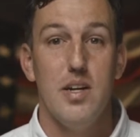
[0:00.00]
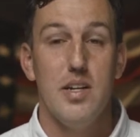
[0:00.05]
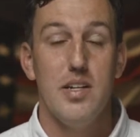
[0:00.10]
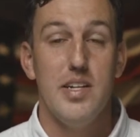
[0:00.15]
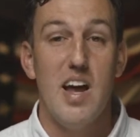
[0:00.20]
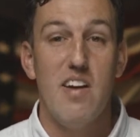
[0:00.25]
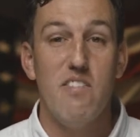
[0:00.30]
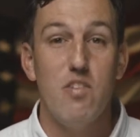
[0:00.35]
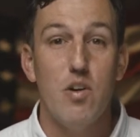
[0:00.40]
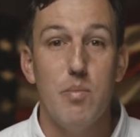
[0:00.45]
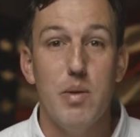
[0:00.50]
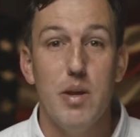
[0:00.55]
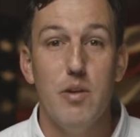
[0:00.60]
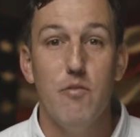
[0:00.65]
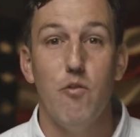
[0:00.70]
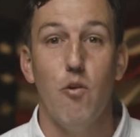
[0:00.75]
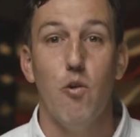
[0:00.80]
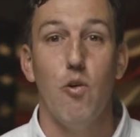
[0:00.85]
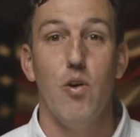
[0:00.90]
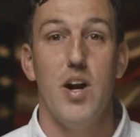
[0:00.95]
Never
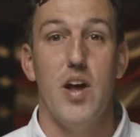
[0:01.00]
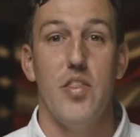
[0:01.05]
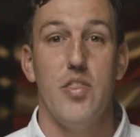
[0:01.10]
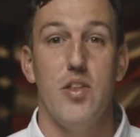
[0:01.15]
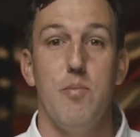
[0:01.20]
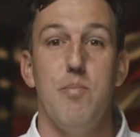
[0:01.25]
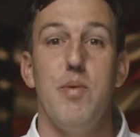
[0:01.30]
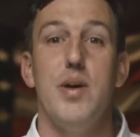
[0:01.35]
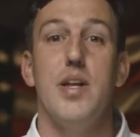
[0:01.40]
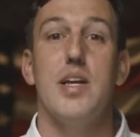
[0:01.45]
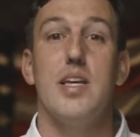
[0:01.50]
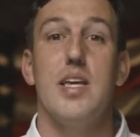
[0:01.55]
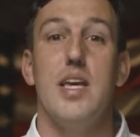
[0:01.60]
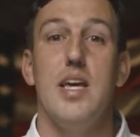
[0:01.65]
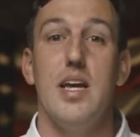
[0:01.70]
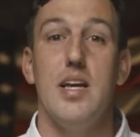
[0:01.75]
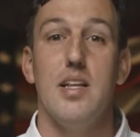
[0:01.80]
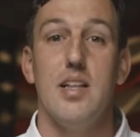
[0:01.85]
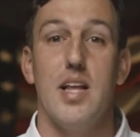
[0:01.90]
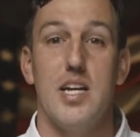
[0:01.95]
before had there been a
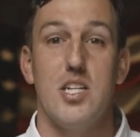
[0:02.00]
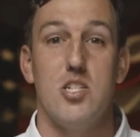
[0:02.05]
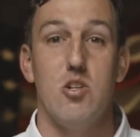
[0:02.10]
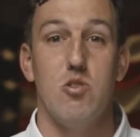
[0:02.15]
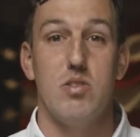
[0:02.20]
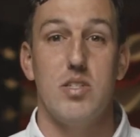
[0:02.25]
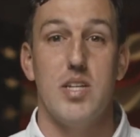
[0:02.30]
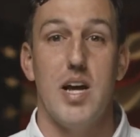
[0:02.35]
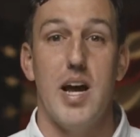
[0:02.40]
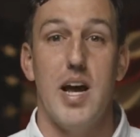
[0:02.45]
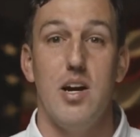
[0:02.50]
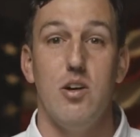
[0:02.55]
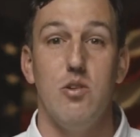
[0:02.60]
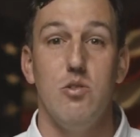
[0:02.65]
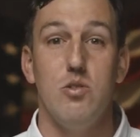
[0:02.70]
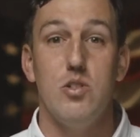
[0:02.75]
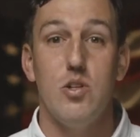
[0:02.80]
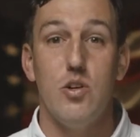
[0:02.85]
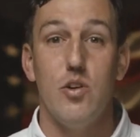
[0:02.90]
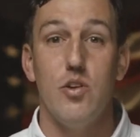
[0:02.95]
king like Josiah who
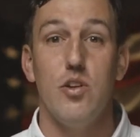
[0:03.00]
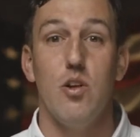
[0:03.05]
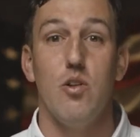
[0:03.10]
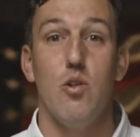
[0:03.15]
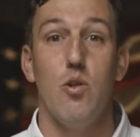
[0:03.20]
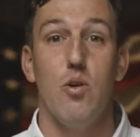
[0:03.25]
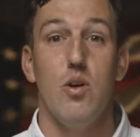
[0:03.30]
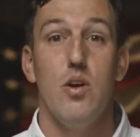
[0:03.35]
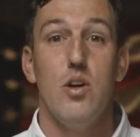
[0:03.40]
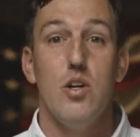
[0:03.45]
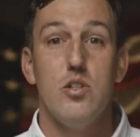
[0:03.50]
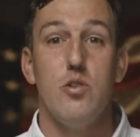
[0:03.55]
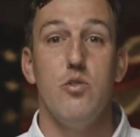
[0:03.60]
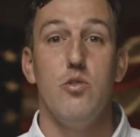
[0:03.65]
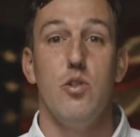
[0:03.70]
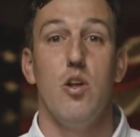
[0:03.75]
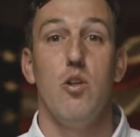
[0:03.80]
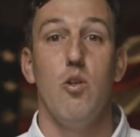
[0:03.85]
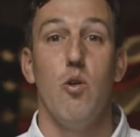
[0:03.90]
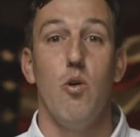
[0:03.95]
turned to
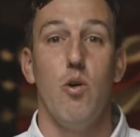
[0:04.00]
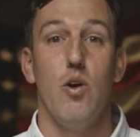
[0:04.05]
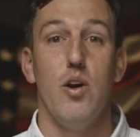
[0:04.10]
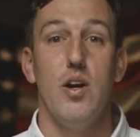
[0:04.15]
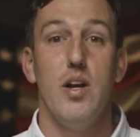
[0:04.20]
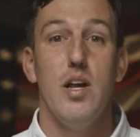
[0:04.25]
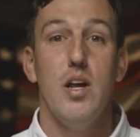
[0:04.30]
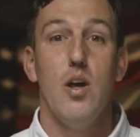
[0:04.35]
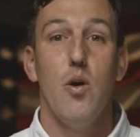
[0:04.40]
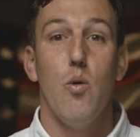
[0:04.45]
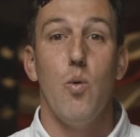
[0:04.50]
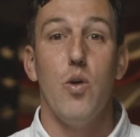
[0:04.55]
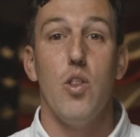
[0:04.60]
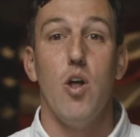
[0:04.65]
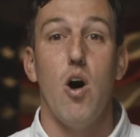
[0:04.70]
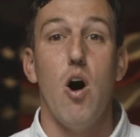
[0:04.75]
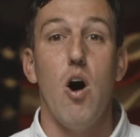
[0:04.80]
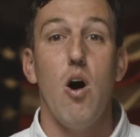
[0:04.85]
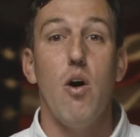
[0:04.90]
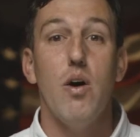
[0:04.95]
the Lord with
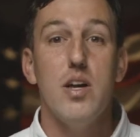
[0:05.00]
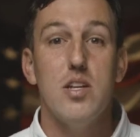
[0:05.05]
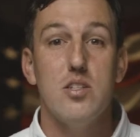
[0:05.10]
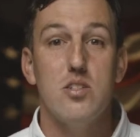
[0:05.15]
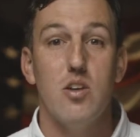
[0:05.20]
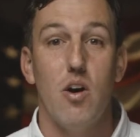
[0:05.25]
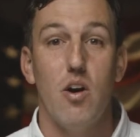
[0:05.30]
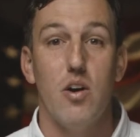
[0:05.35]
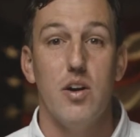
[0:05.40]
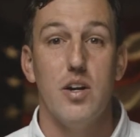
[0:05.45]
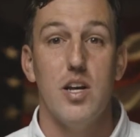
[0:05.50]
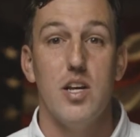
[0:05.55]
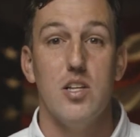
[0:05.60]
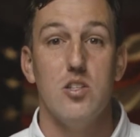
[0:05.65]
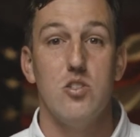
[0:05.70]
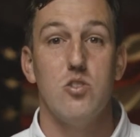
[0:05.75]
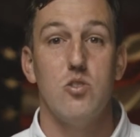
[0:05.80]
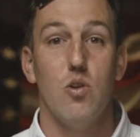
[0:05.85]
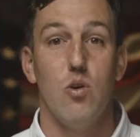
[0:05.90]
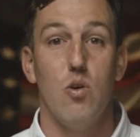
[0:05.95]
all his heart and
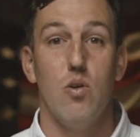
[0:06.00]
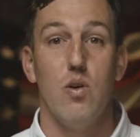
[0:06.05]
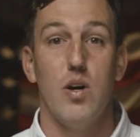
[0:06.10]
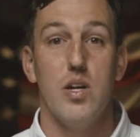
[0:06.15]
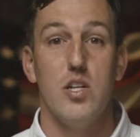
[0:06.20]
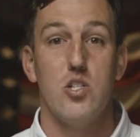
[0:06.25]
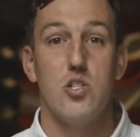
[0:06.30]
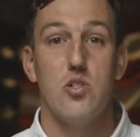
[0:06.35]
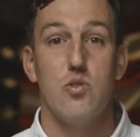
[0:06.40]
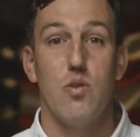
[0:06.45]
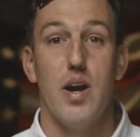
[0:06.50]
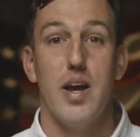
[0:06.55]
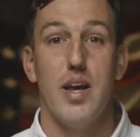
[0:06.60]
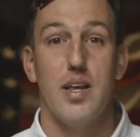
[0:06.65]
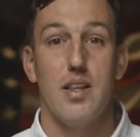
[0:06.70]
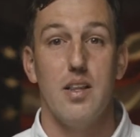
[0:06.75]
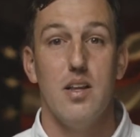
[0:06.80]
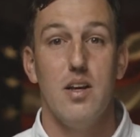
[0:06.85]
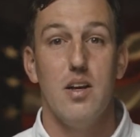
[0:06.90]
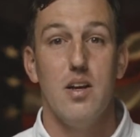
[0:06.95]
soul and
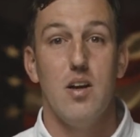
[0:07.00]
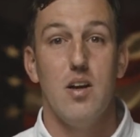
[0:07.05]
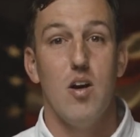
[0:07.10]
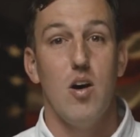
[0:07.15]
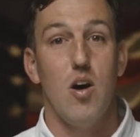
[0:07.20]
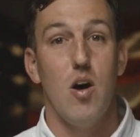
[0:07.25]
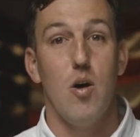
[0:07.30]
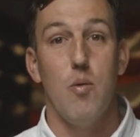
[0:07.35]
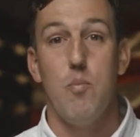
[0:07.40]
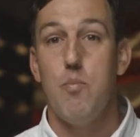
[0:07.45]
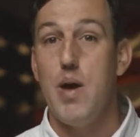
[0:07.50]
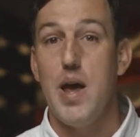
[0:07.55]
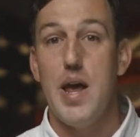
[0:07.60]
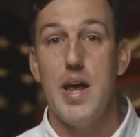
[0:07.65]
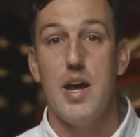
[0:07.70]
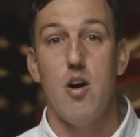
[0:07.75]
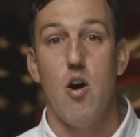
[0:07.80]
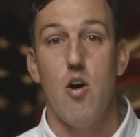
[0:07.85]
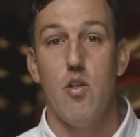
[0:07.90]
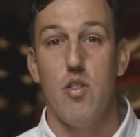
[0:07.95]
strength,
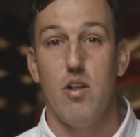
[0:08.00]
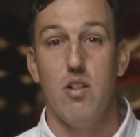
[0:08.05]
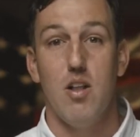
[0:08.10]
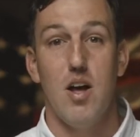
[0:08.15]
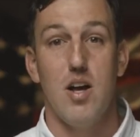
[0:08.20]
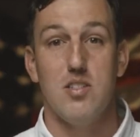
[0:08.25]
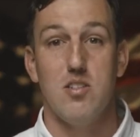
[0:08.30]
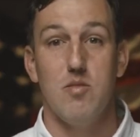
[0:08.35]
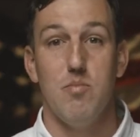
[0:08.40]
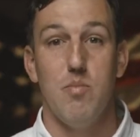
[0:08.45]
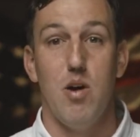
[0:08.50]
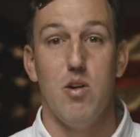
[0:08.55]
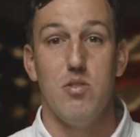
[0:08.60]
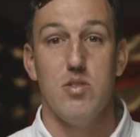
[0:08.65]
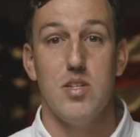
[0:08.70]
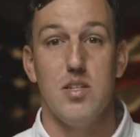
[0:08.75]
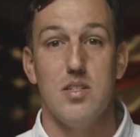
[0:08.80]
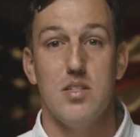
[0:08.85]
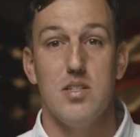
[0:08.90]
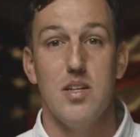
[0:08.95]
obeying all the laws of
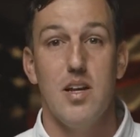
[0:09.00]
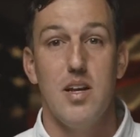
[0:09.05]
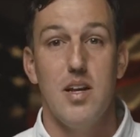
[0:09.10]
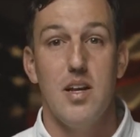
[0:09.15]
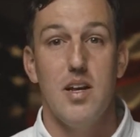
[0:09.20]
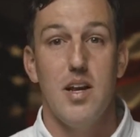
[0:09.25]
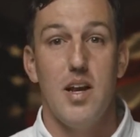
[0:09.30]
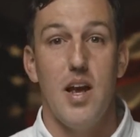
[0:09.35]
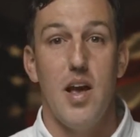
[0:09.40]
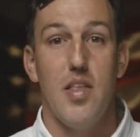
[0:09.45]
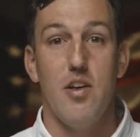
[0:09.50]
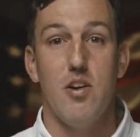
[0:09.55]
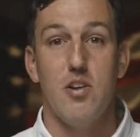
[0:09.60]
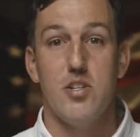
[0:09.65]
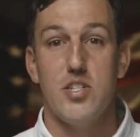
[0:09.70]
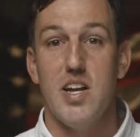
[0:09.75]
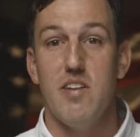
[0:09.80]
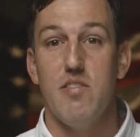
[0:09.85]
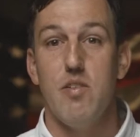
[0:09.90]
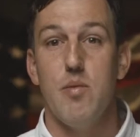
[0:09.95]
Moses, and there has
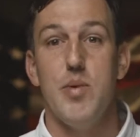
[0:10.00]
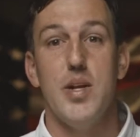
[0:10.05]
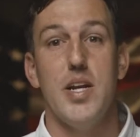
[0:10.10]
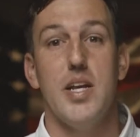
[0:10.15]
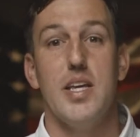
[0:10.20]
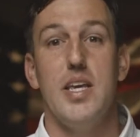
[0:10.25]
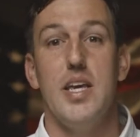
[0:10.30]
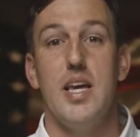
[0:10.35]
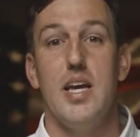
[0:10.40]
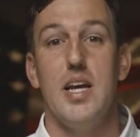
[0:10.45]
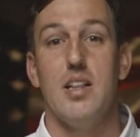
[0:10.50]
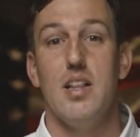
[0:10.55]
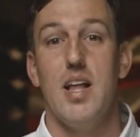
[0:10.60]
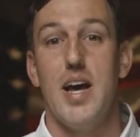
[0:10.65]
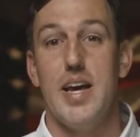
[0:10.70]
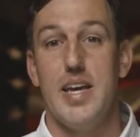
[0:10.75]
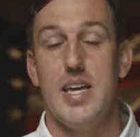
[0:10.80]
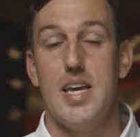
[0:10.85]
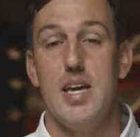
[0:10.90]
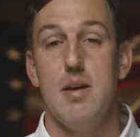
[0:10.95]
never been a king
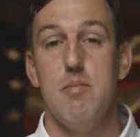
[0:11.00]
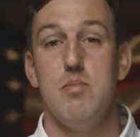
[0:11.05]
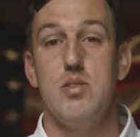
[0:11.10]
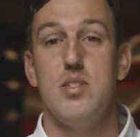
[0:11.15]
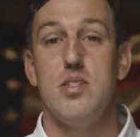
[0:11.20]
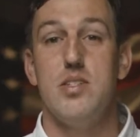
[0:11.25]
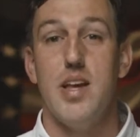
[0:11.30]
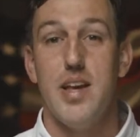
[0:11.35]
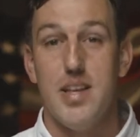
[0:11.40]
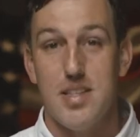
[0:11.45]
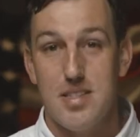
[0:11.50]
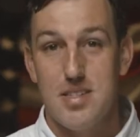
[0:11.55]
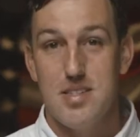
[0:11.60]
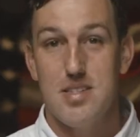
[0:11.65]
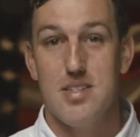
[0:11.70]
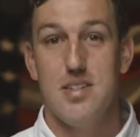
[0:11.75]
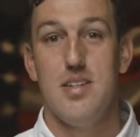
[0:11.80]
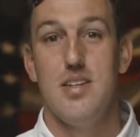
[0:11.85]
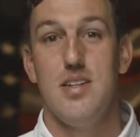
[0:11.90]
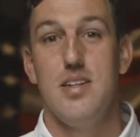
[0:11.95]
like him since.